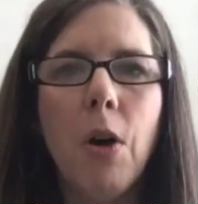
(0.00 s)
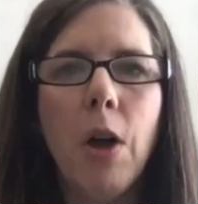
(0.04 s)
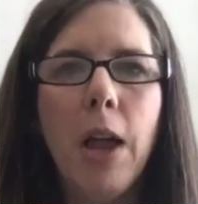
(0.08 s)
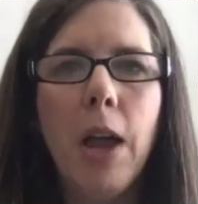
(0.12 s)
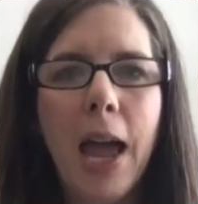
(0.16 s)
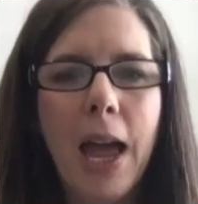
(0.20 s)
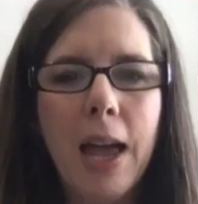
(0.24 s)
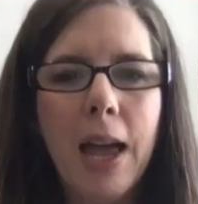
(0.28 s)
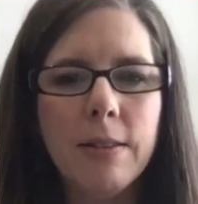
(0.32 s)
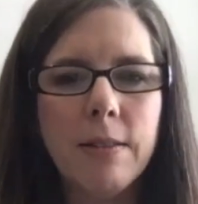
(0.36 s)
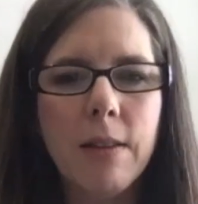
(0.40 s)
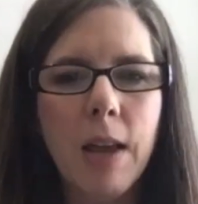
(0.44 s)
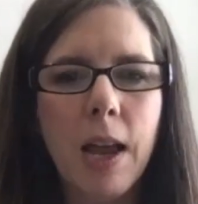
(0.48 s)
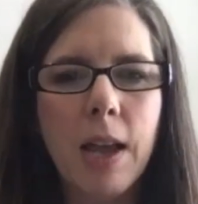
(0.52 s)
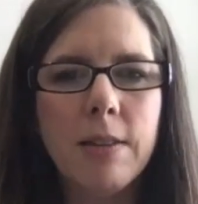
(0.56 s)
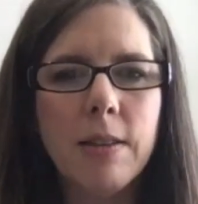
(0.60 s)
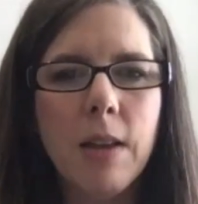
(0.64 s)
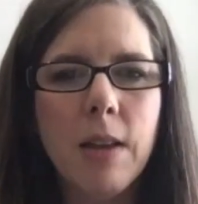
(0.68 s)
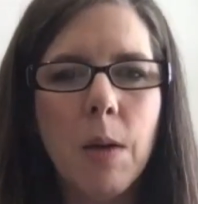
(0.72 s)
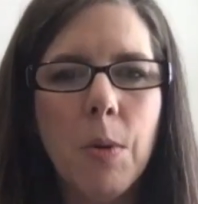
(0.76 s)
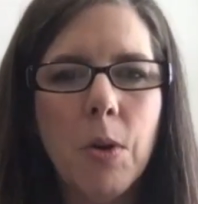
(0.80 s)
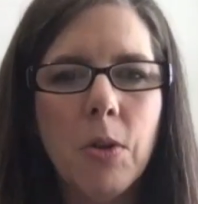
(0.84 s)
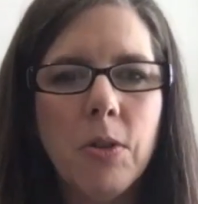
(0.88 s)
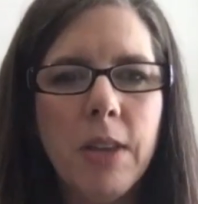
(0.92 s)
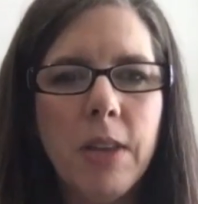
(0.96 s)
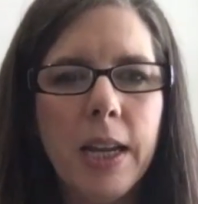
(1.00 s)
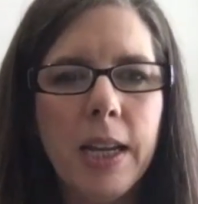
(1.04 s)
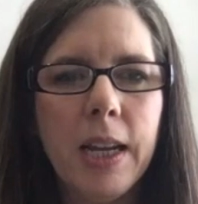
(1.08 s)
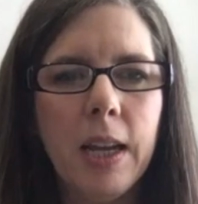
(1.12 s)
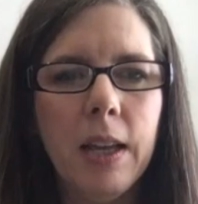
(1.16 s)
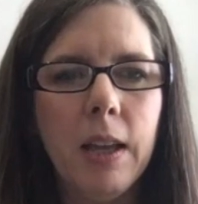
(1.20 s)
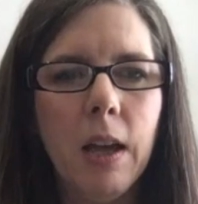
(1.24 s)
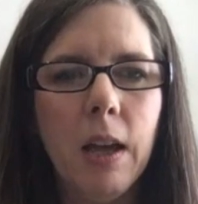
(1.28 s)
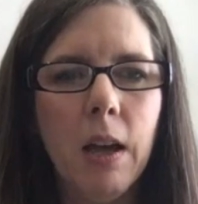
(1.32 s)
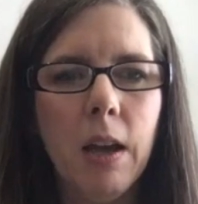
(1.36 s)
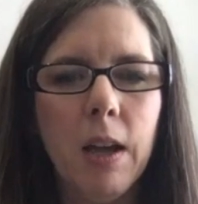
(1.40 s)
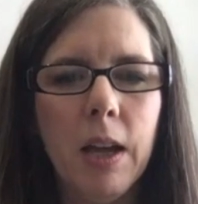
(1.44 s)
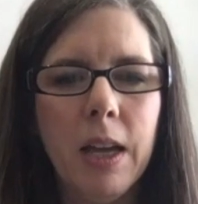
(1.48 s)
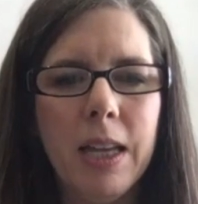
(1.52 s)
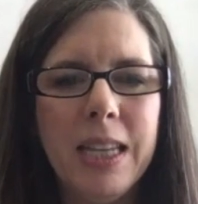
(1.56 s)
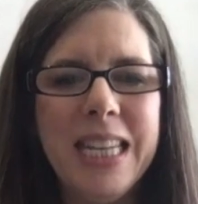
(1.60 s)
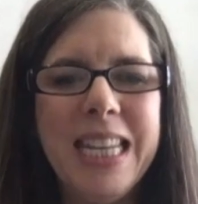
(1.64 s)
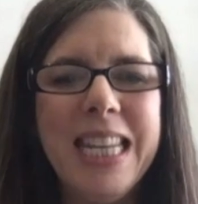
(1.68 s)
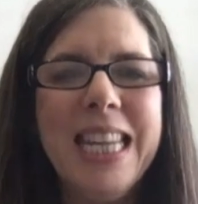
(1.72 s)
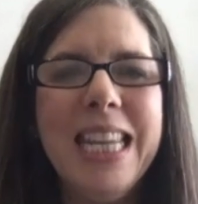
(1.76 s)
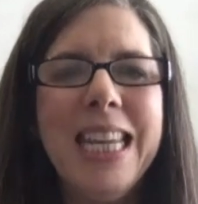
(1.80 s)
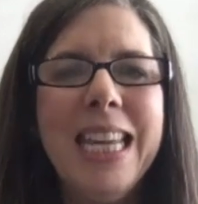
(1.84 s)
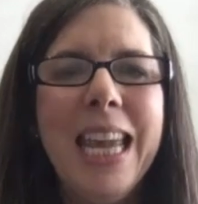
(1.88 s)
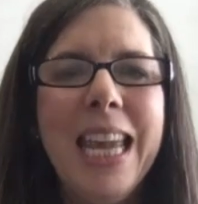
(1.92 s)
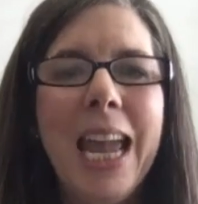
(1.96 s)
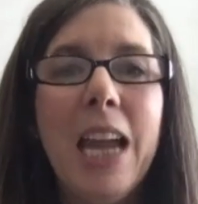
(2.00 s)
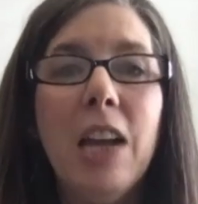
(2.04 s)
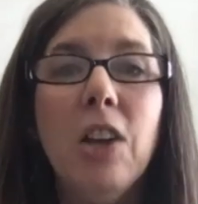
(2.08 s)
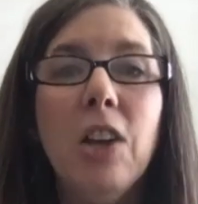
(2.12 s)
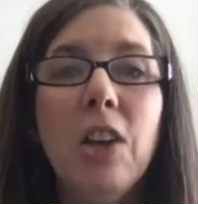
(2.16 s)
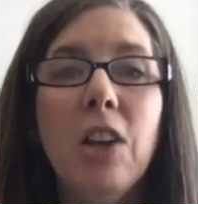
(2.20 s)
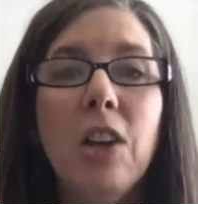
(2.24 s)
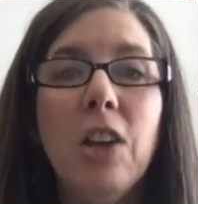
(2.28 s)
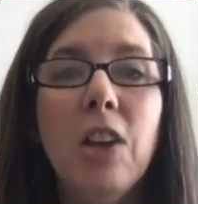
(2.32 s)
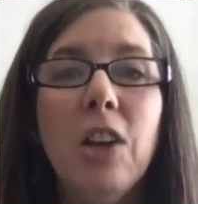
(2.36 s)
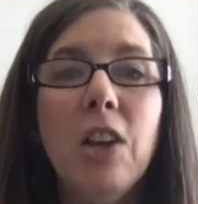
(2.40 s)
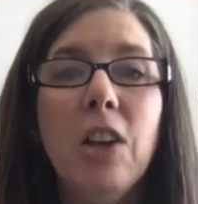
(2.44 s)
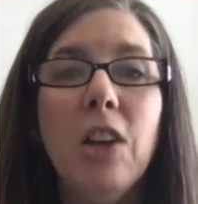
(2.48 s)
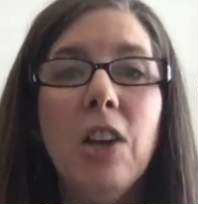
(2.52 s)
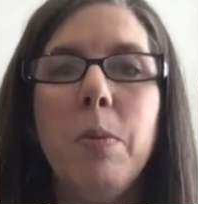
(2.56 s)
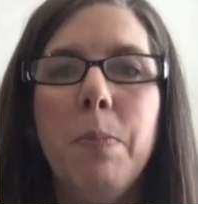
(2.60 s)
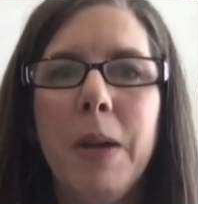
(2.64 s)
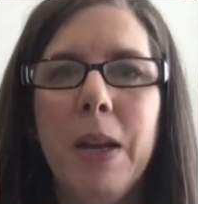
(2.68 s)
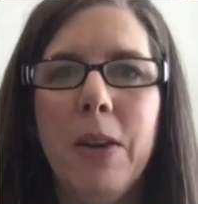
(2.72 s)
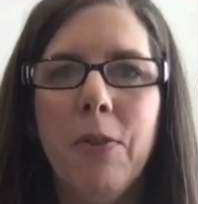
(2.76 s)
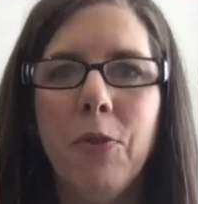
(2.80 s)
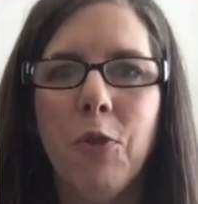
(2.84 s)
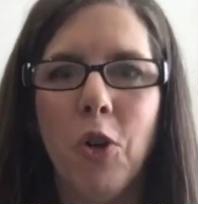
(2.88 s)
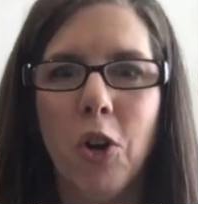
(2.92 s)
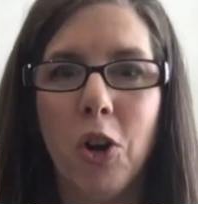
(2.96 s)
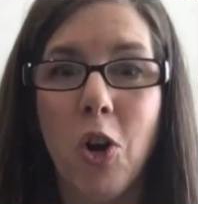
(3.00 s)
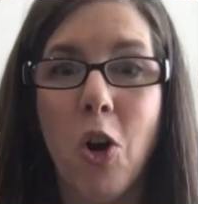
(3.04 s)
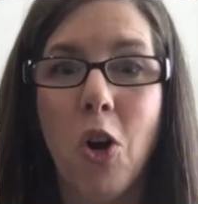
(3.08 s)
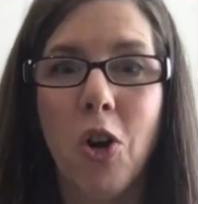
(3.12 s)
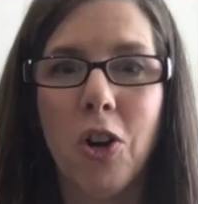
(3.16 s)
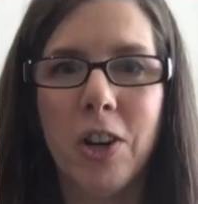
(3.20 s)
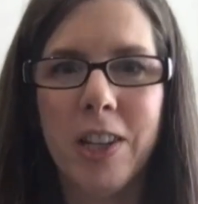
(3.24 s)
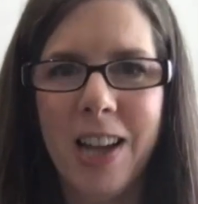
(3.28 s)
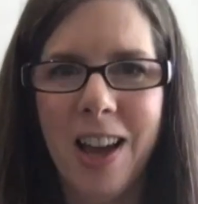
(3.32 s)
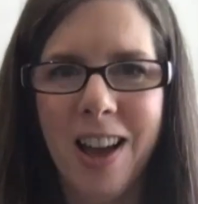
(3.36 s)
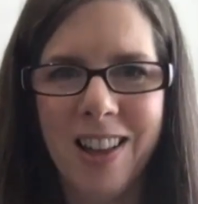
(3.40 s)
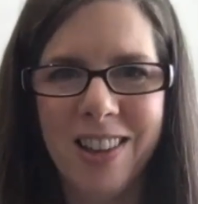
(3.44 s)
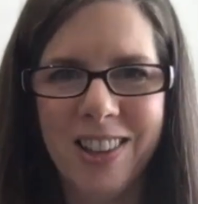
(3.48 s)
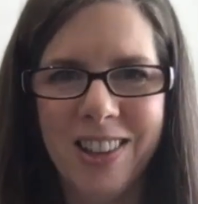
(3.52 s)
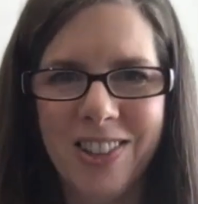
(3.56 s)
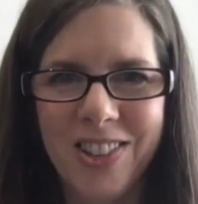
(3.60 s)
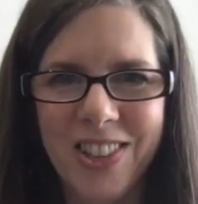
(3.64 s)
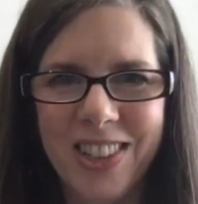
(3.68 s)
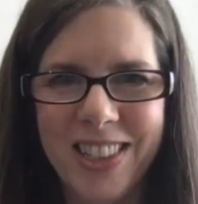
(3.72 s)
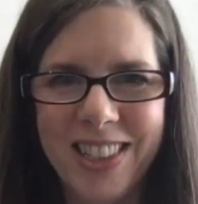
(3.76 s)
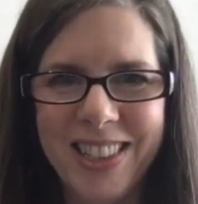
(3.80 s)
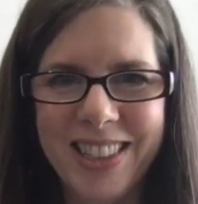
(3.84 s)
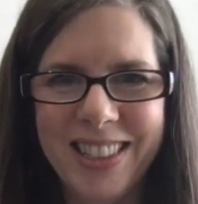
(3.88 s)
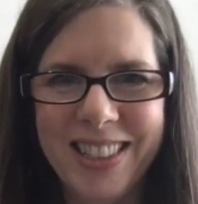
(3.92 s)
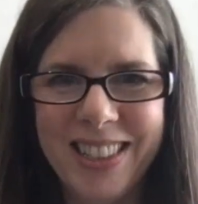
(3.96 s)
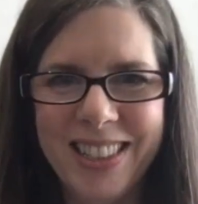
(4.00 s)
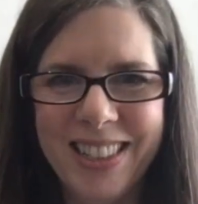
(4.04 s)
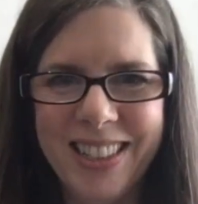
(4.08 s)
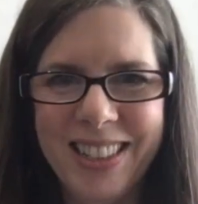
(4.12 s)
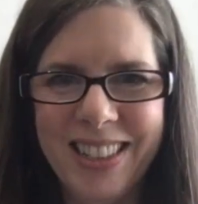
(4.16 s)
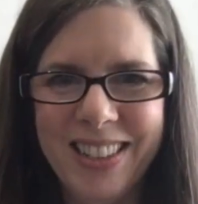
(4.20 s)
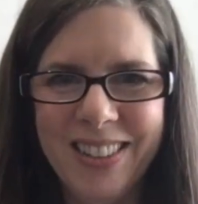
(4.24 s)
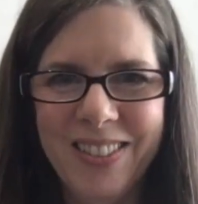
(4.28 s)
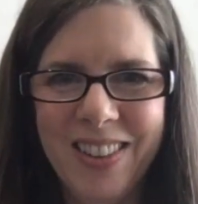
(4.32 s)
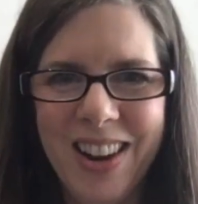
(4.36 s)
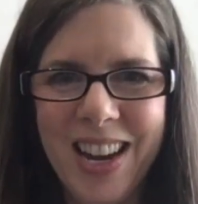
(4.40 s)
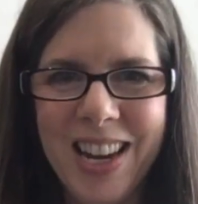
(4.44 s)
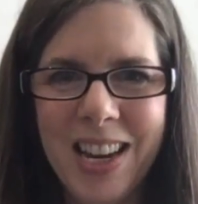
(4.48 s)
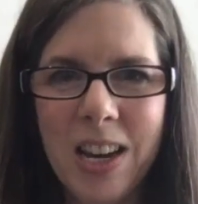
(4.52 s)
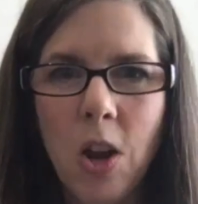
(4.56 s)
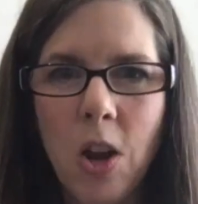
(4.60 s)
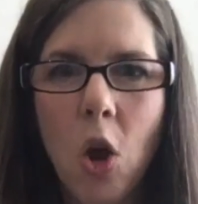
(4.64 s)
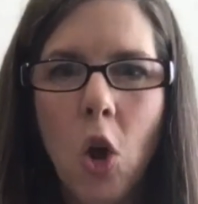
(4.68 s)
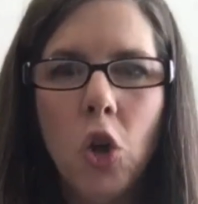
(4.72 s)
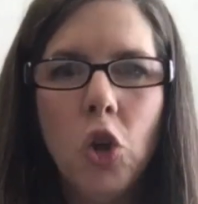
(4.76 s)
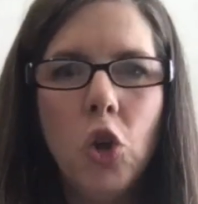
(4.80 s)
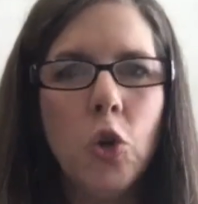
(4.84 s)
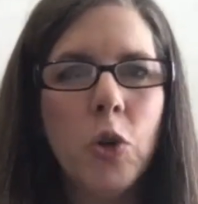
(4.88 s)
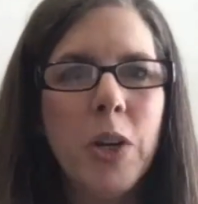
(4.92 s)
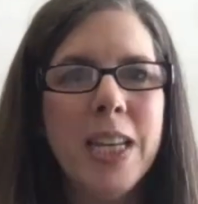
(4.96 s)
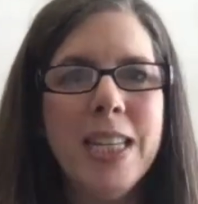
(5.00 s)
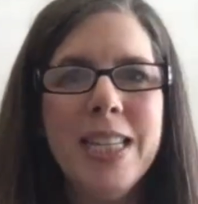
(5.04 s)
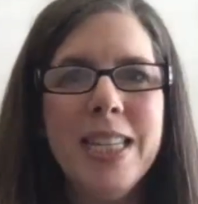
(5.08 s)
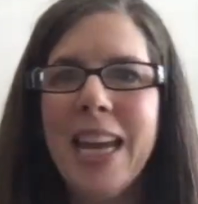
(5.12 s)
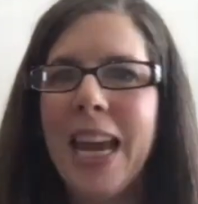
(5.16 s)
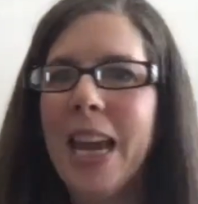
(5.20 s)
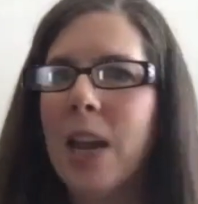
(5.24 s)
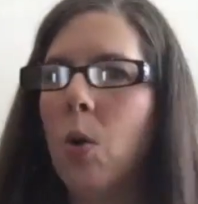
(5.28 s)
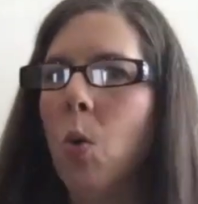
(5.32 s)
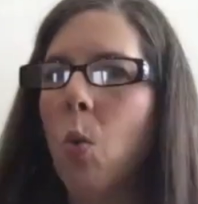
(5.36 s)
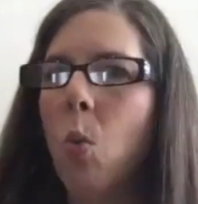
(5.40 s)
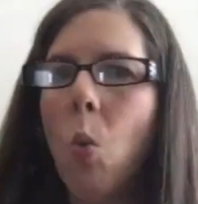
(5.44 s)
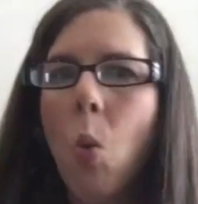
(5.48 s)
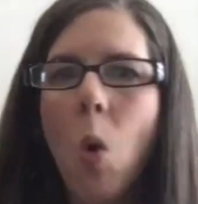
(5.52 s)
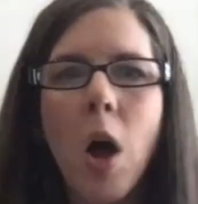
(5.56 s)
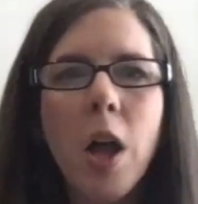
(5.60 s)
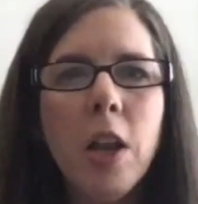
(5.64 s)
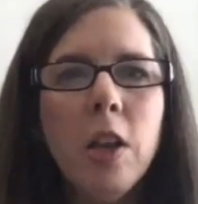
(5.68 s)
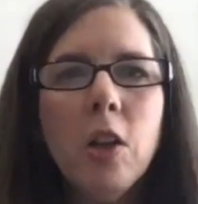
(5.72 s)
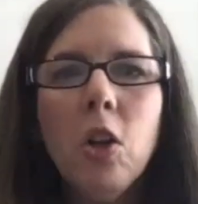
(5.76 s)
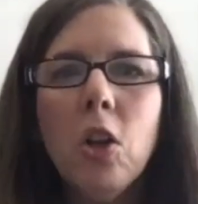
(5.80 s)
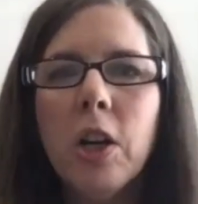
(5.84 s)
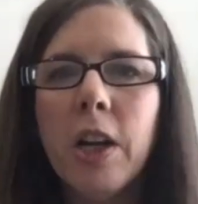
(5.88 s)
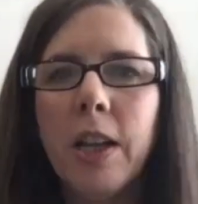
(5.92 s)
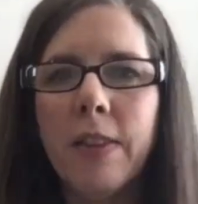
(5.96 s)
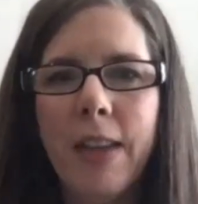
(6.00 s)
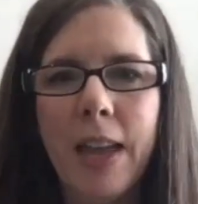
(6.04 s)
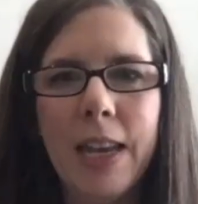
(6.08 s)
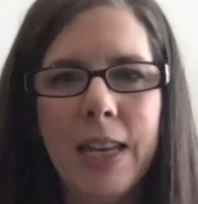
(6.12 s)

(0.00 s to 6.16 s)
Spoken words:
as almost like an EKG would be for a cardiologist, right? You can take one look at that